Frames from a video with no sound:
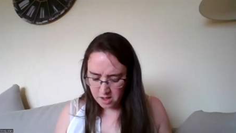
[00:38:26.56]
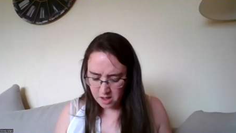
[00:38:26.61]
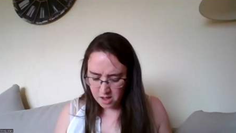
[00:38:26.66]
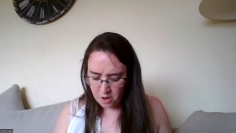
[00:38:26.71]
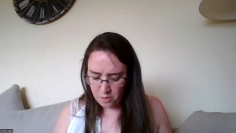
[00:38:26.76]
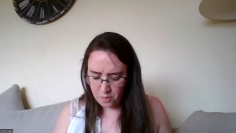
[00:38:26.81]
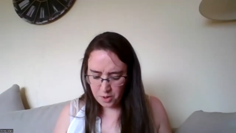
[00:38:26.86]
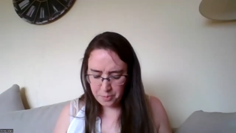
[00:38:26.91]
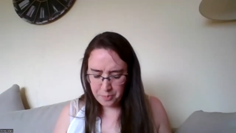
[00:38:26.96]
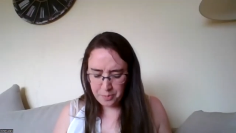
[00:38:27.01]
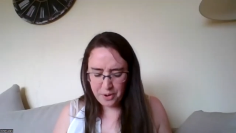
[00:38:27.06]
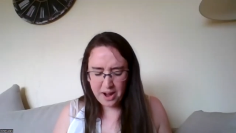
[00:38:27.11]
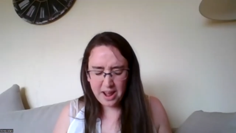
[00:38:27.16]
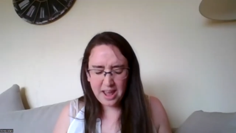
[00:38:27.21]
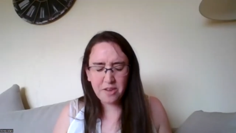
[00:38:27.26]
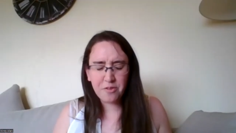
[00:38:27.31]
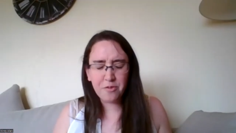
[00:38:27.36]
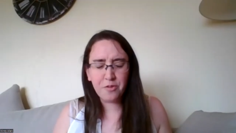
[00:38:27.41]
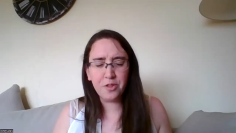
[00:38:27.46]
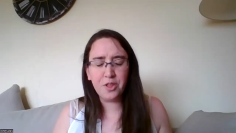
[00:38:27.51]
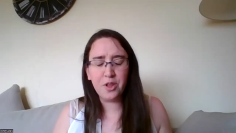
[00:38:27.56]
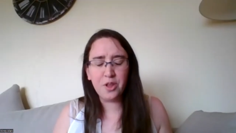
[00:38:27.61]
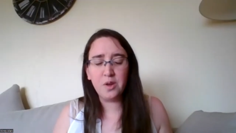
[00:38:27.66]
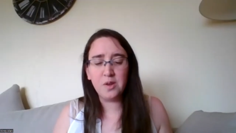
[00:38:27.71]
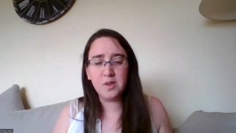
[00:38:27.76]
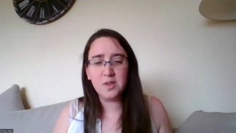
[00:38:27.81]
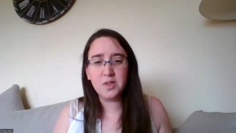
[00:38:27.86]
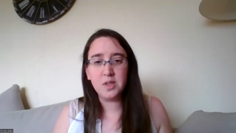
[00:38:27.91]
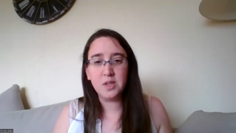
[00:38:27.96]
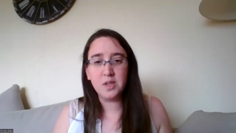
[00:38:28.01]
I want to pray for
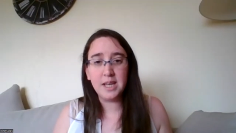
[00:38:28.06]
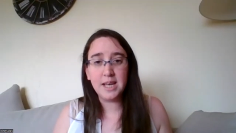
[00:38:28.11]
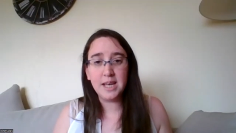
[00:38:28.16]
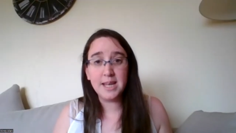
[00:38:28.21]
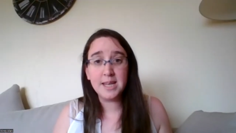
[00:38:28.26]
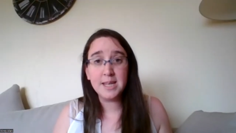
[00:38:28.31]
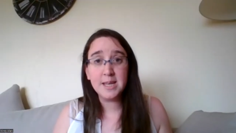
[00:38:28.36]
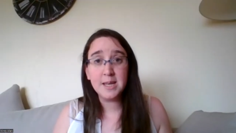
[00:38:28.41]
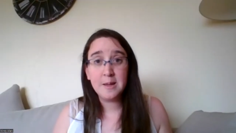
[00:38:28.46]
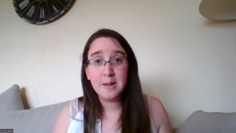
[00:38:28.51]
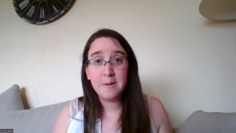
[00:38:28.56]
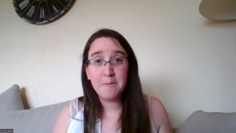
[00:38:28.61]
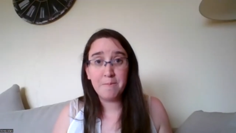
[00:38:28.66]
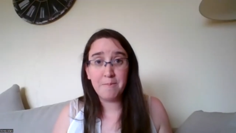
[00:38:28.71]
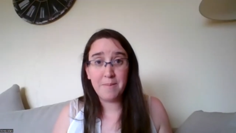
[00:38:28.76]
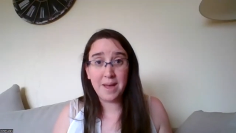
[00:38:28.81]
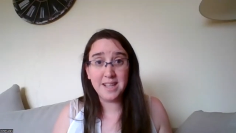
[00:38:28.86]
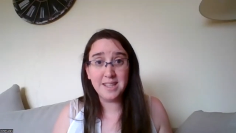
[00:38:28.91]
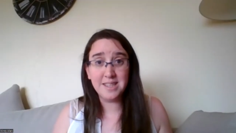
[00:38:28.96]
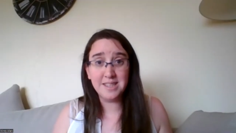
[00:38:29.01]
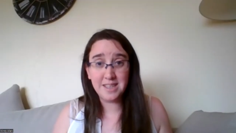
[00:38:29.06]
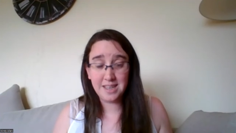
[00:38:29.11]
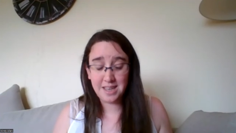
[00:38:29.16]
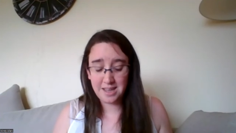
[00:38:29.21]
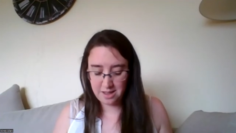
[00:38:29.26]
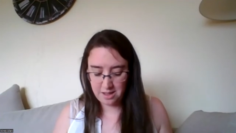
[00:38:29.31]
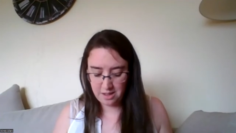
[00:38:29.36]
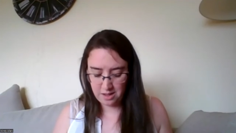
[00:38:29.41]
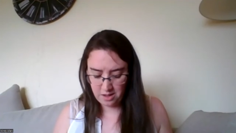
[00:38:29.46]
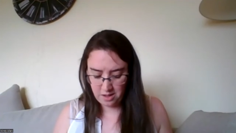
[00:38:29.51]
those who need
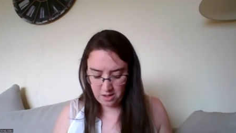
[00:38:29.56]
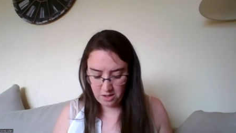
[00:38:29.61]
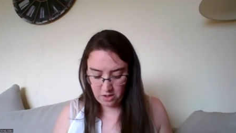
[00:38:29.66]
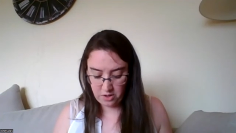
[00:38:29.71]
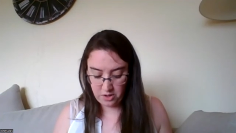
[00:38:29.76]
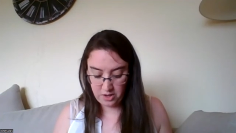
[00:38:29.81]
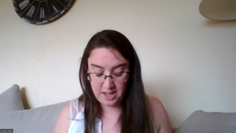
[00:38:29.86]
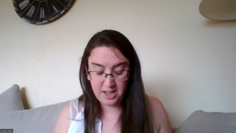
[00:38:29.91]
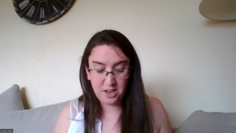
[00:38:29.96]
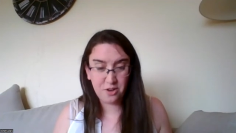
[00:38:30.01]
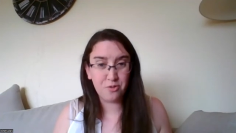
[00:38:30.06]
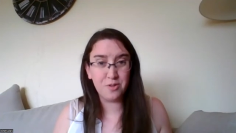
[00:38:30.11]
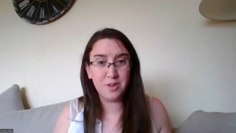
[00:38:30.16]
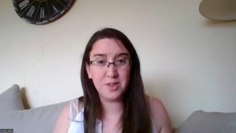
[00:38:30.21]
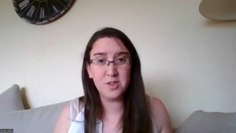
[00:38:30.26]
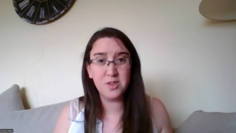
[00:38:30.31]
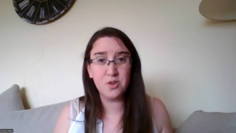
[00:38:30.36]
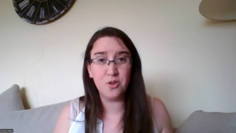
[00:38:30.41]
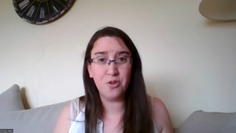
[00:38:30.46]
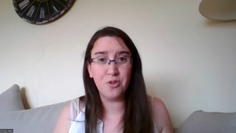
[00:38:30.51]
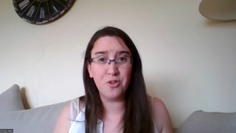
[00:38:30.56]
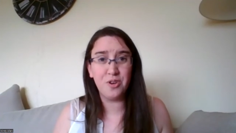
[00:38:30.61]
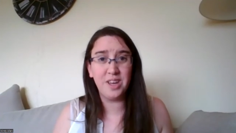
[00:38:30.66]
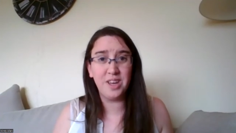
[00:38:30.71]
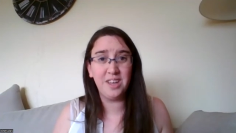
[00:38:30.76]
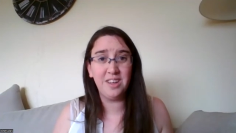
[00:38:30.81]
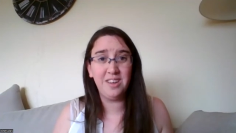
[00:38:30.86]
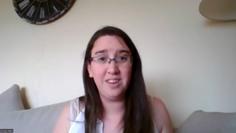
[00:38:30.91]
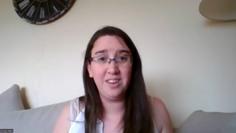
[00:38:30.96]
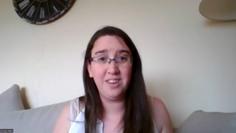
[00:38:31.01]
mending, who need
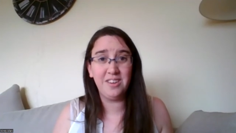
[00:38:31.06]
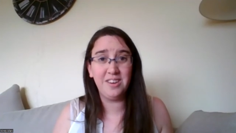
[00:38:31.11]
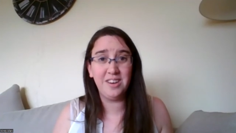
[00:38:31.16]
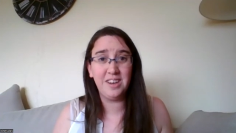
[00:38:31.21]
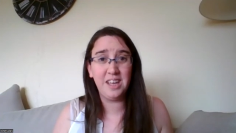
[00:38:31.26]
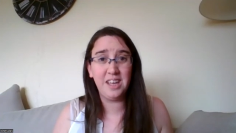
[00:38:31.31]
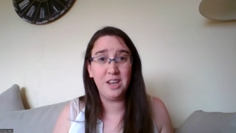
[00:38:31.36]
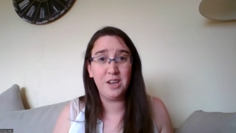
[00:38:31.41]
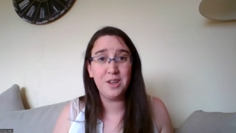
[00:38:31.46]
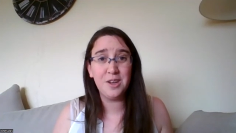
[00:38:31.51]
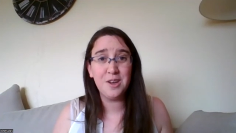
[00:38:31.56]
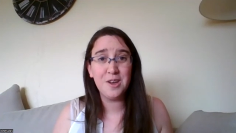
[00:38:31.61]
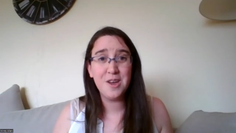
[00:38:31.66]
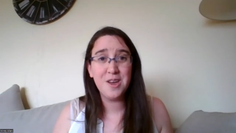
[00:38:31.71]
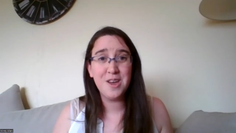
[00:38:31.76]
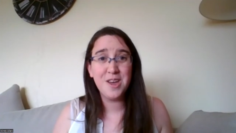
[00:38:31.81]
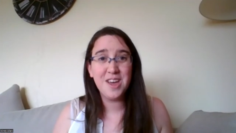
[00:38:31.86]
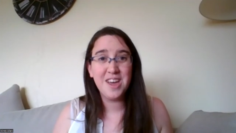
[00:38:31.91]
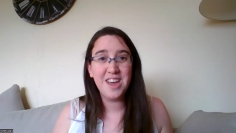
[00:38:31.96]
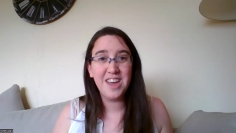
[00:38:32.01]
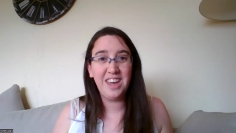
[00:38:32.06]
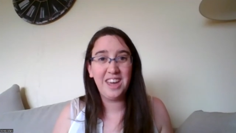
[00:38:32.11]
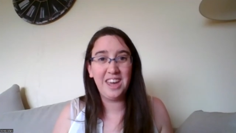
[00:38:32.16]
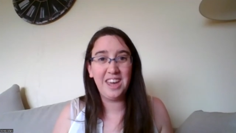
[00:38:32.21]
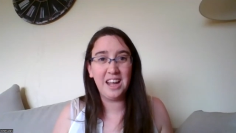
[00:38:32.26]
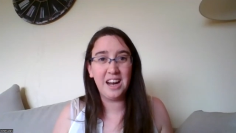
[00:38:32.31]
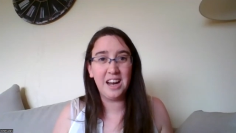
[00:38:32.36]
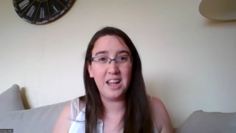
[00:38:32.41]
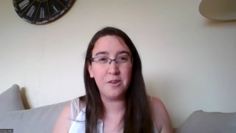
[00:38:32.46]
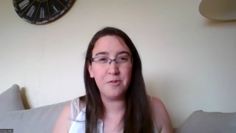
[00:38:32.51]
restoring, who need
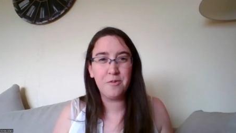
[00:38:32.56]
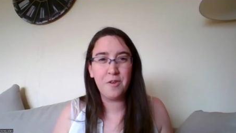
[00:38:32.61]
healing.